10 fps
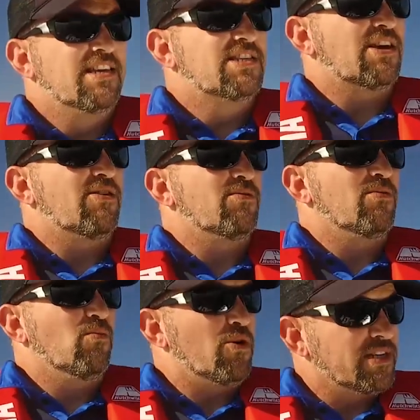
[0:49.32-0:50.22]
So
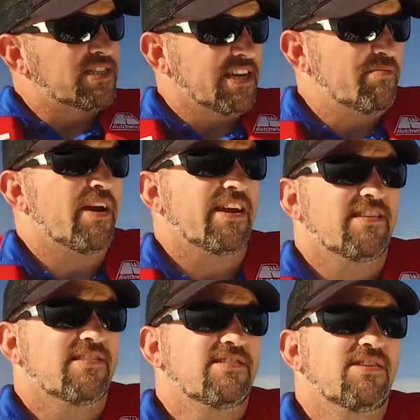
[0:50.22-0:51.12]
what is stick baiting?
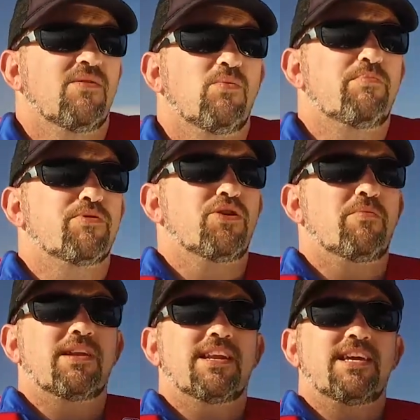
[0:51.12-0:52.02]
You know, we
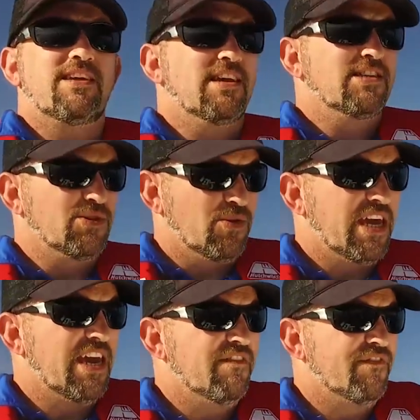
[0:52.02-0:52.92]
predominantly do it
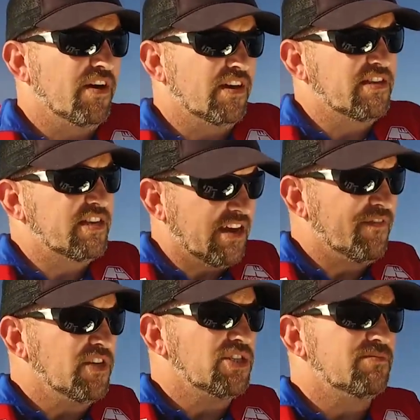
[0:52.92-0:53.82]
here for
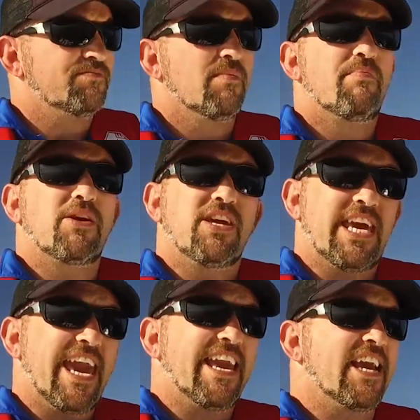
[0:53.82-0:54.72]
kingfish, but you
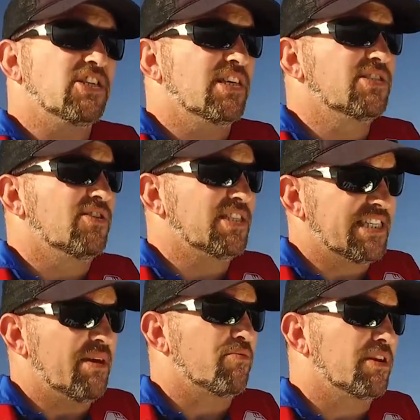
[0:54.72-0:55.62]
can catch things like
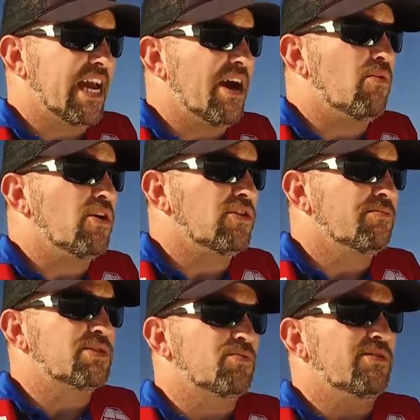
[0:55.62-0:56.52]
snapper and kahawai on them
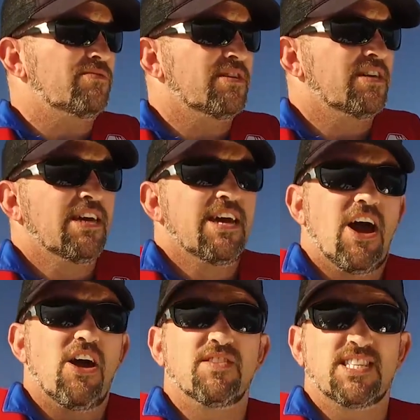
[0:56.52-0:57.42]
as well.
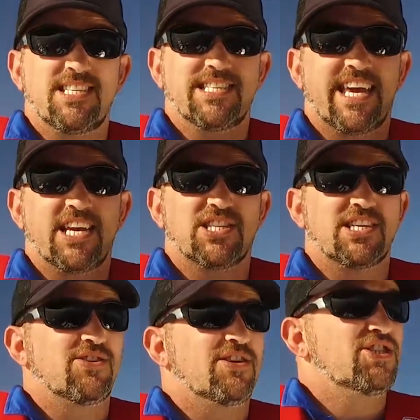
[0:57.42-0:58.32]
Overseas they catch
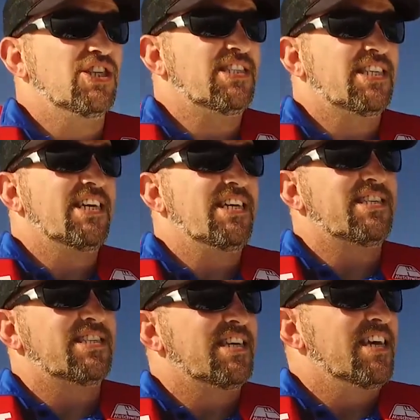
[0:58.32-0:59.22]
things like
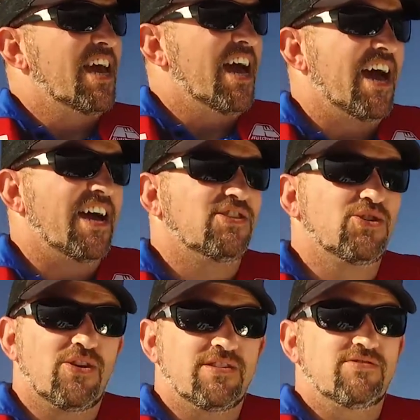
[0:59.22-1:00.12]
GTs,
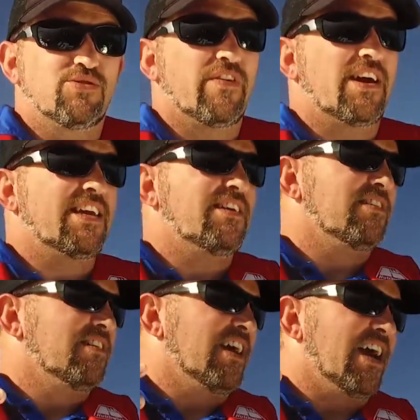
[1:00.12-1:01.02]
giant trevally,
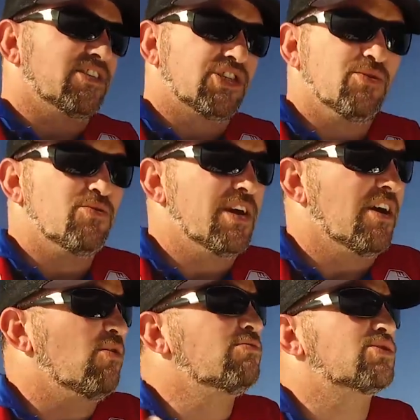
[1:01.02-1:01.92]
tuna,
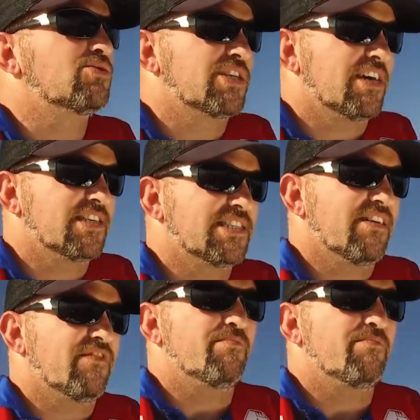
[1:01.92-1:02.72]
all sorts of other stuff.